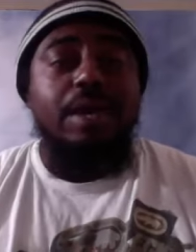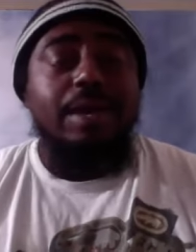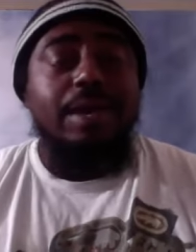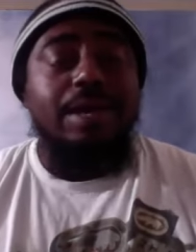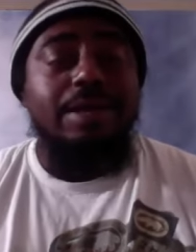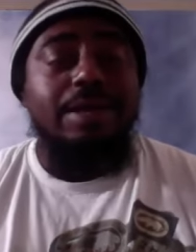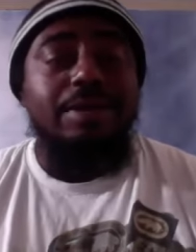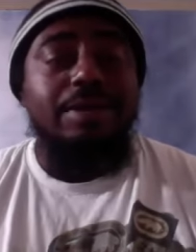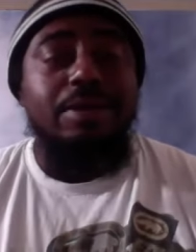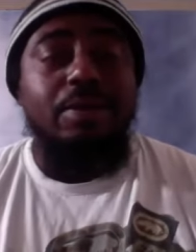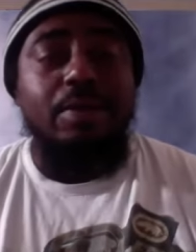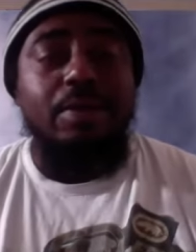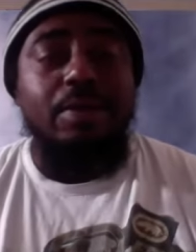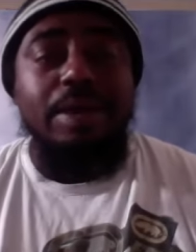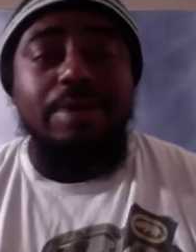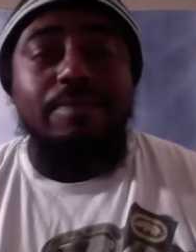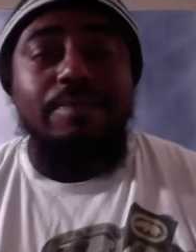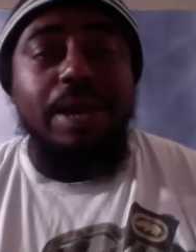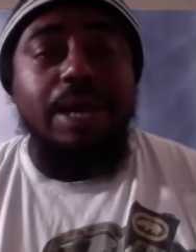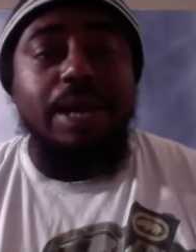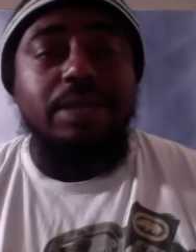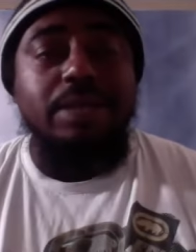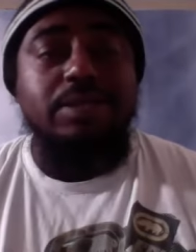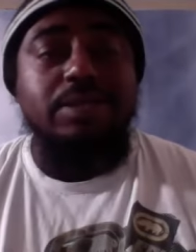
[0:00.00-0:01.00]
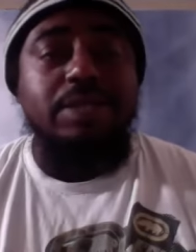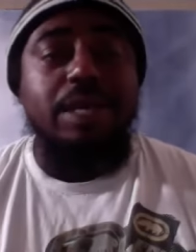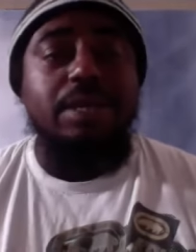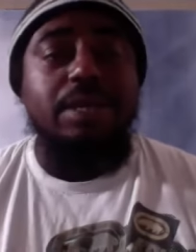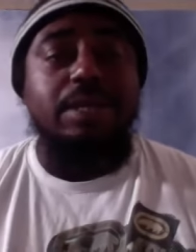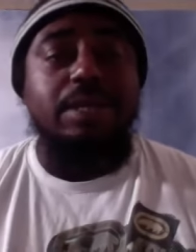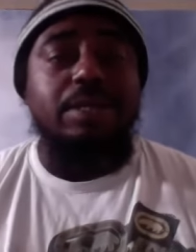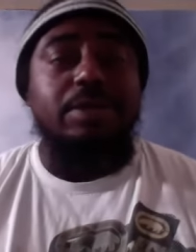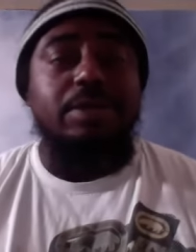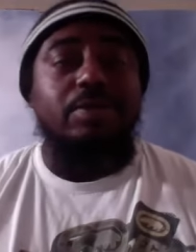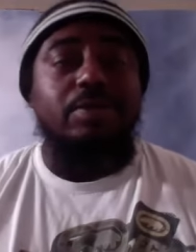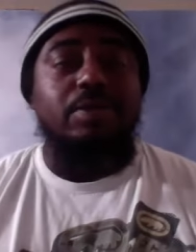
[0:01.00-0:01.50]
in your inbox
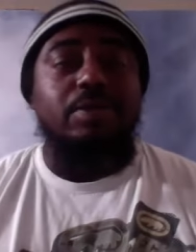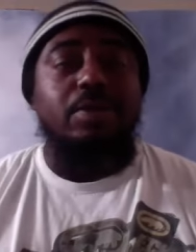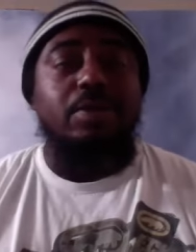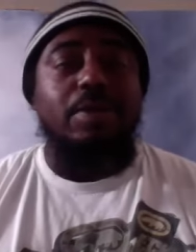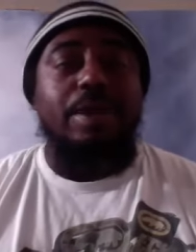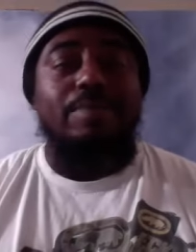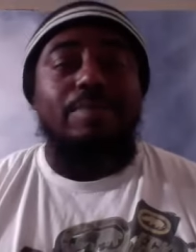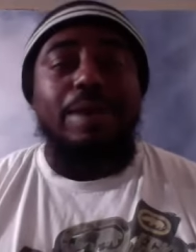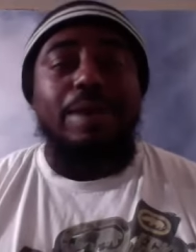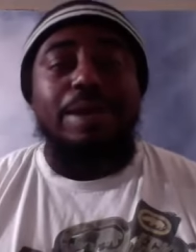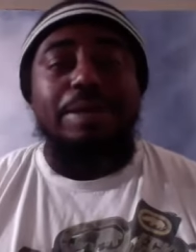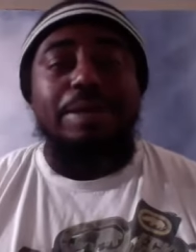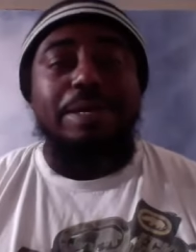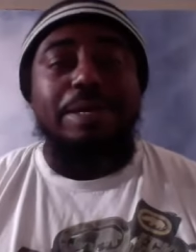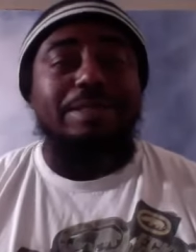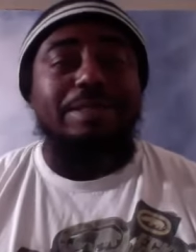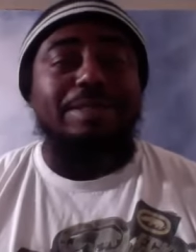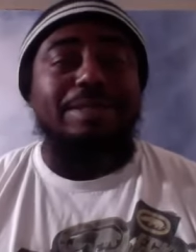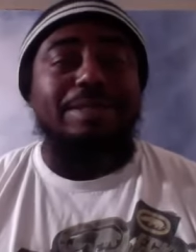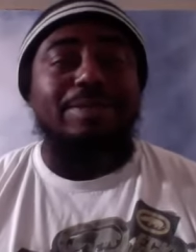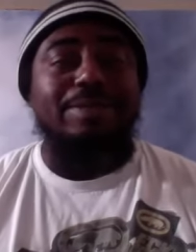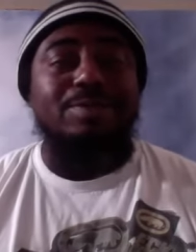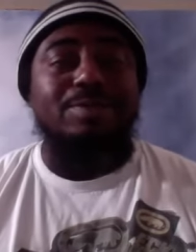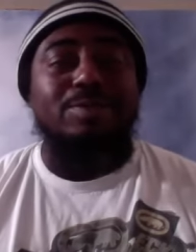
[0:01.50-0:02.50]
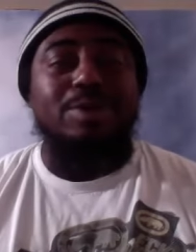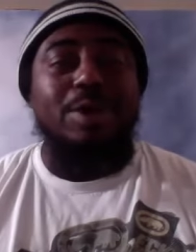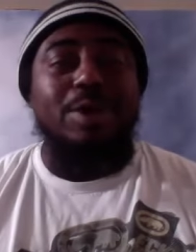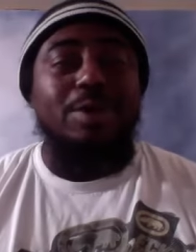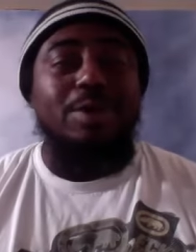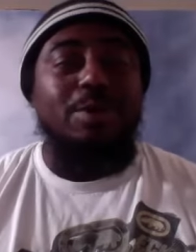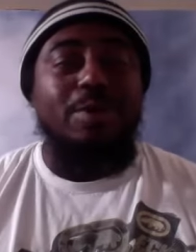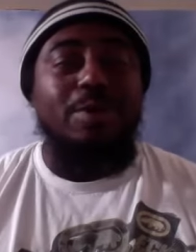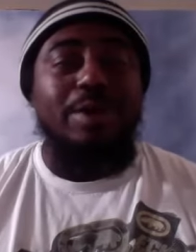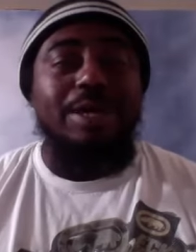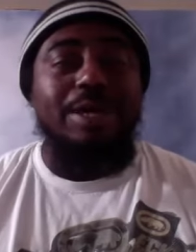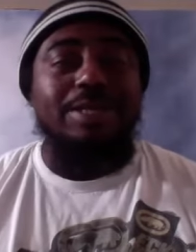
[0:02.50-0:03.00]
telling you you ain't bought nothing, you
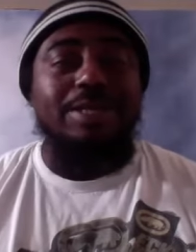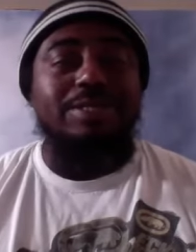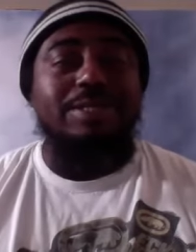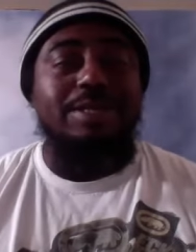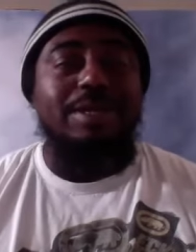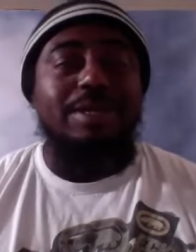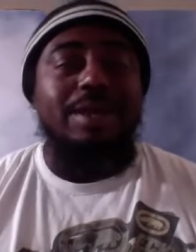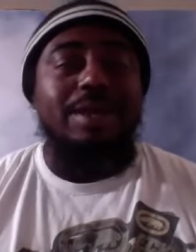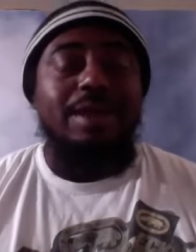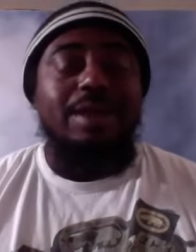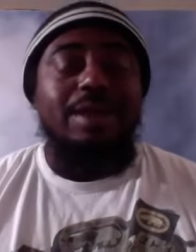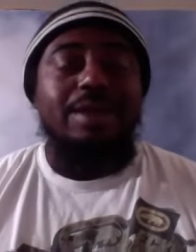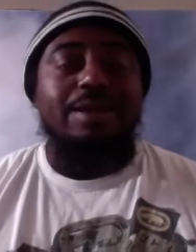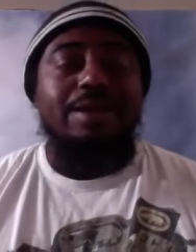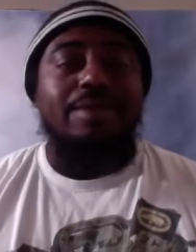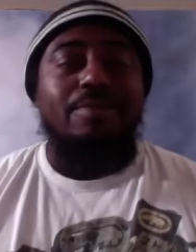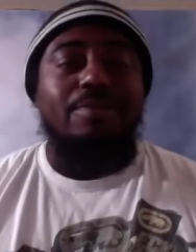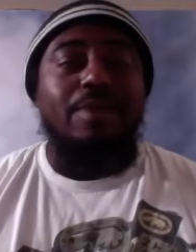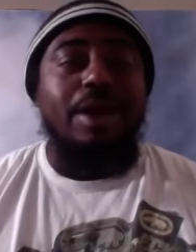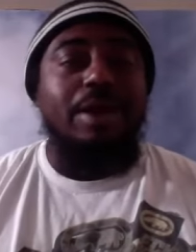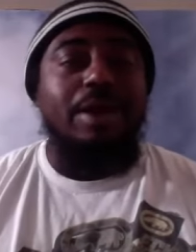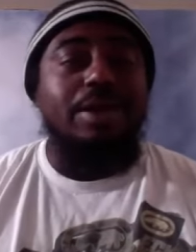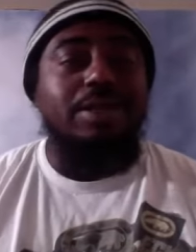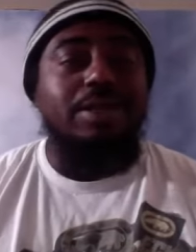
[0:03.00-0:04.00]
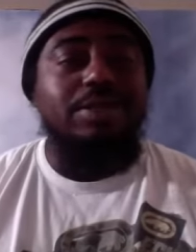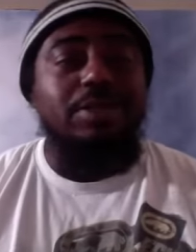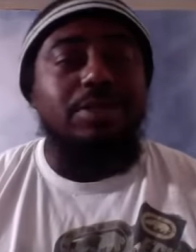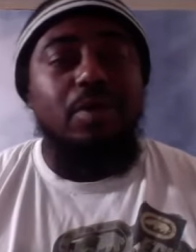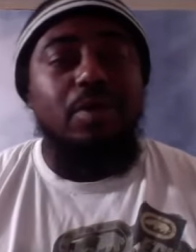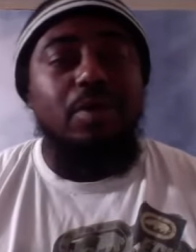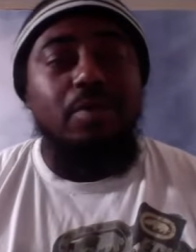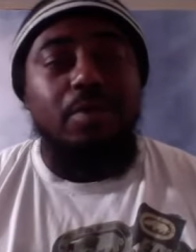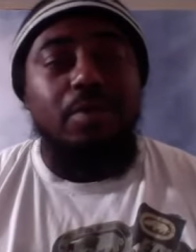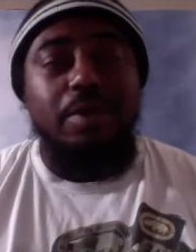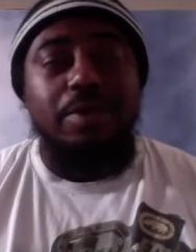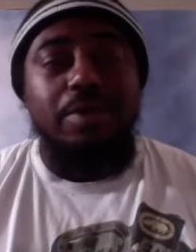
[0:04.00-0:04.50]
talking crazy, your products
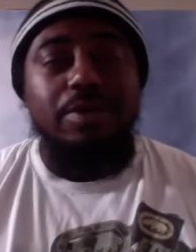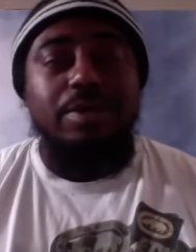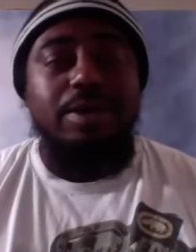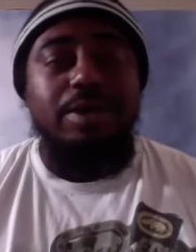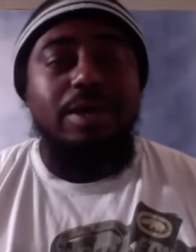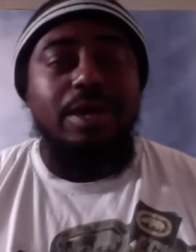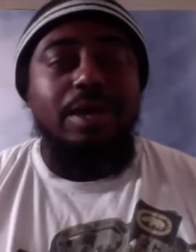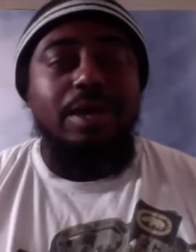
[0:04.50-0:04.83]
don't work,